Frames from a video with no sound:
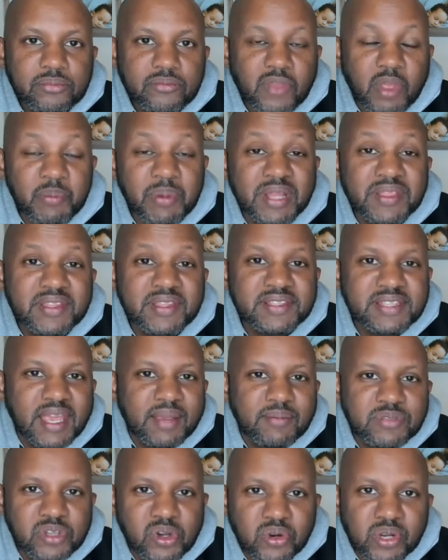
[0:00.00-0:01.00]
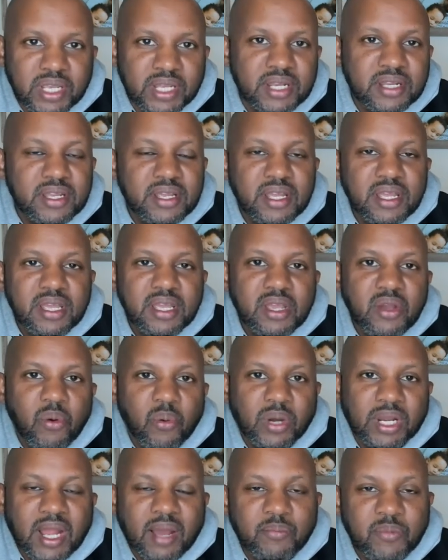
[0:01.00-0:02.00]
But at the same token,
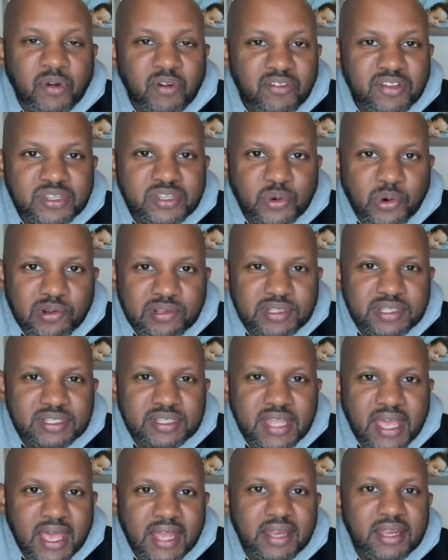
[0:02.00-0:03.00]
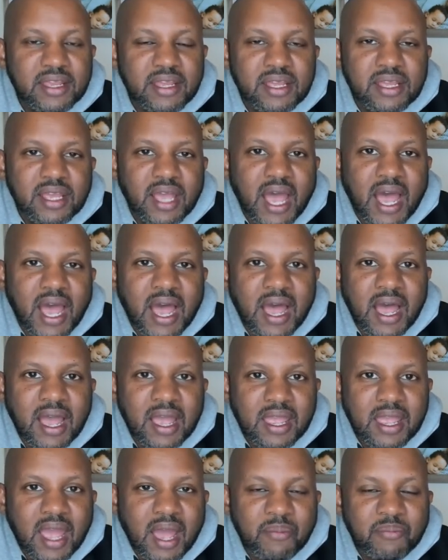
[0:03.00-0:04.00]
what I'm moving towards is that
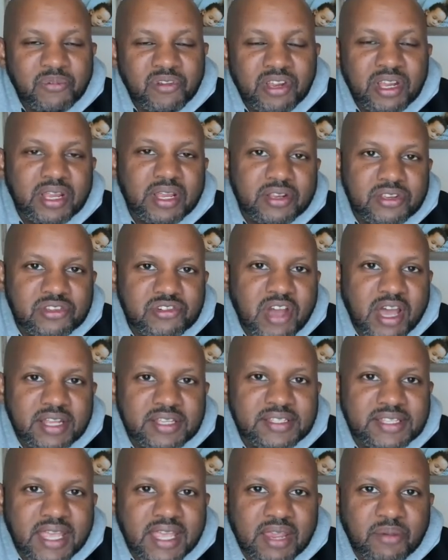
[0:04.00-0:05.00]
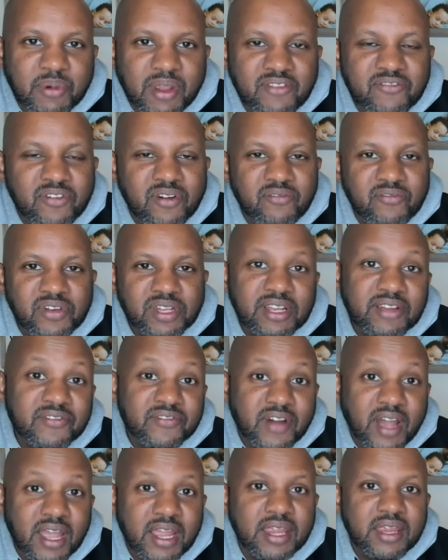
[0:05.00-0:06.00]
I'm really trying to stay away from
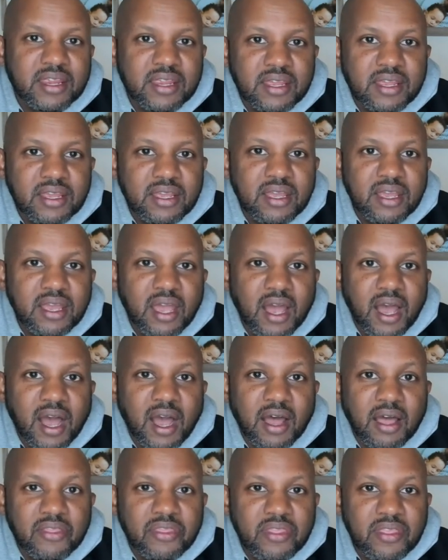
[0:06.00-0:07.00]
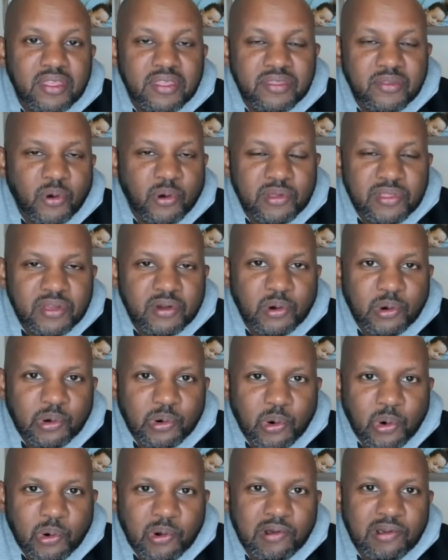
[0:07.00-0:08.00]
vilifying
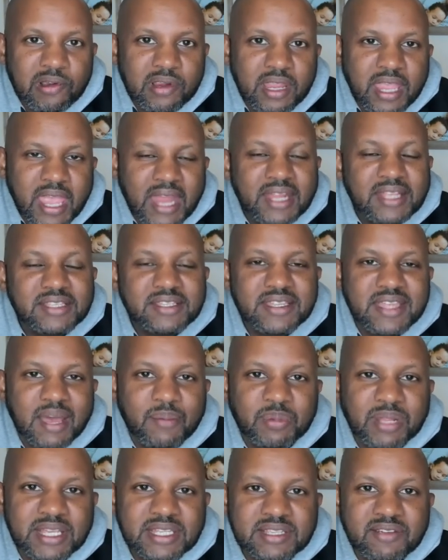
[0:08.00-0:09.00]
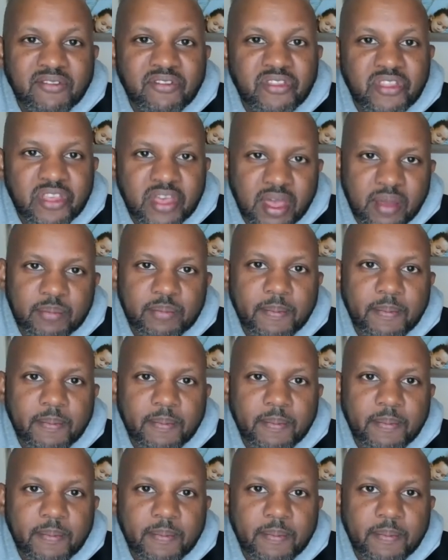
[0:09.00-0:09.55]
or getting to that place of them.